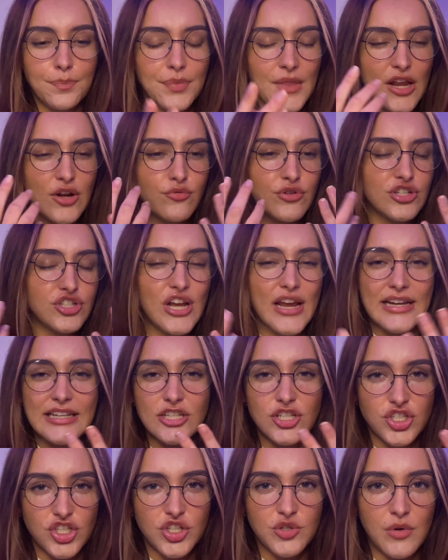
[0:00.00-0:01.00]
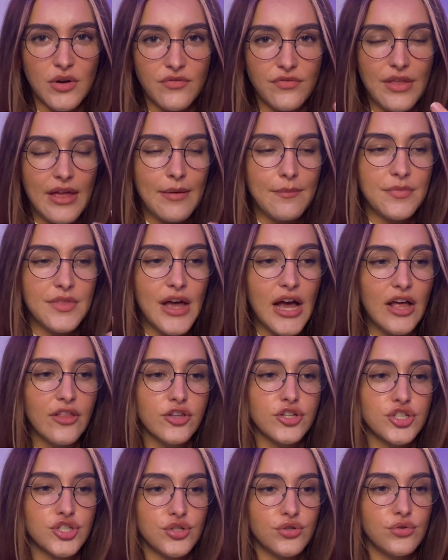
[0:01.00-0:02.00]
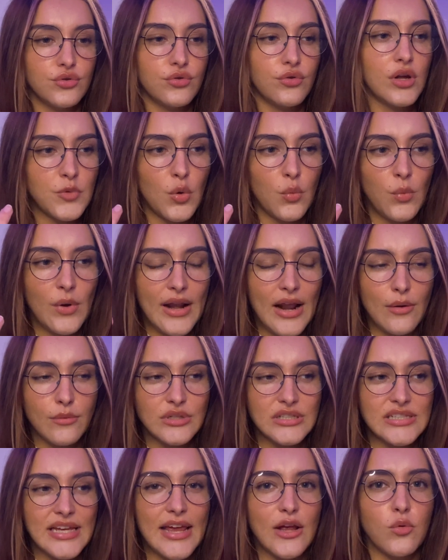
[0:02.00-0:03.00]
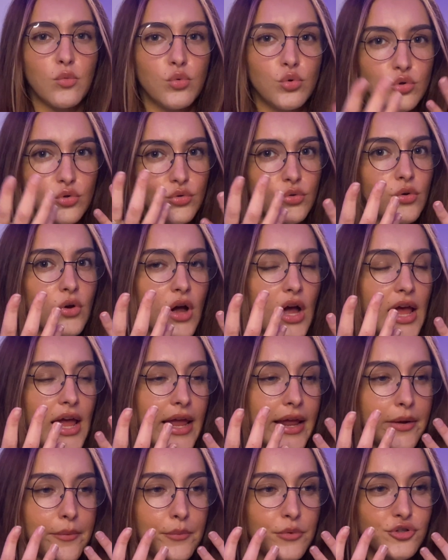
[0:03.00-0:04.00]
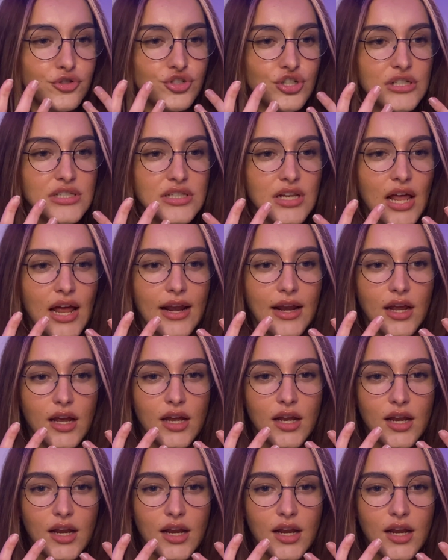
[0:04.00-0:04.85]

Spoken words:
It rejected 2 of them. The other 2, when I would take wudu, it would just like